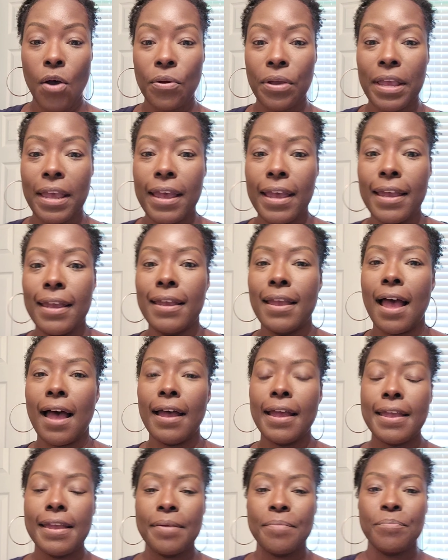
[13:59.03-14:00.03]

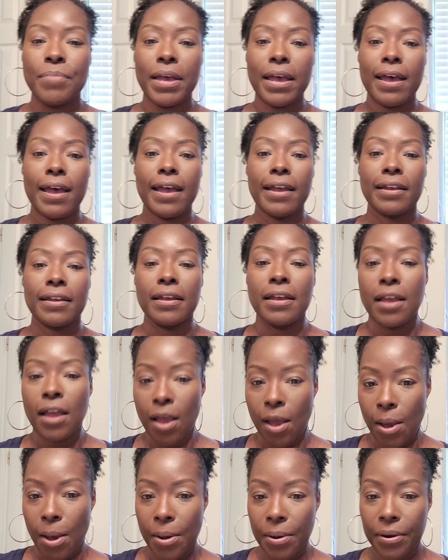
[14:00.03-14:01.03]
Okay, I am back.
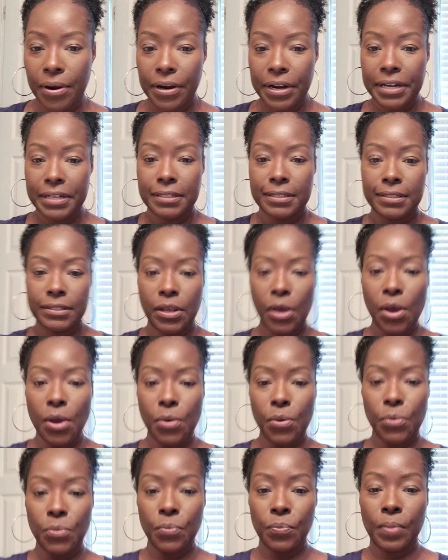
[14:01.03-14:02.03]
All right,
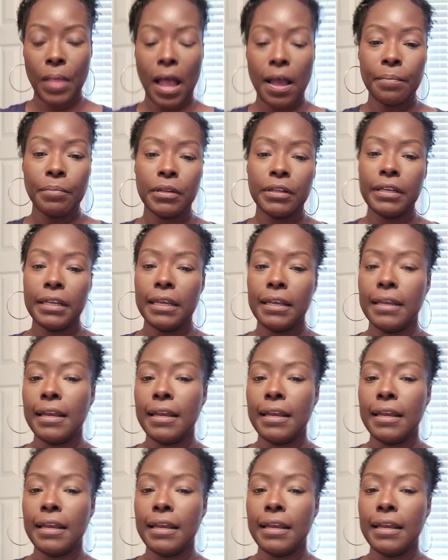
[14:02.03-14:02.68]
so I'm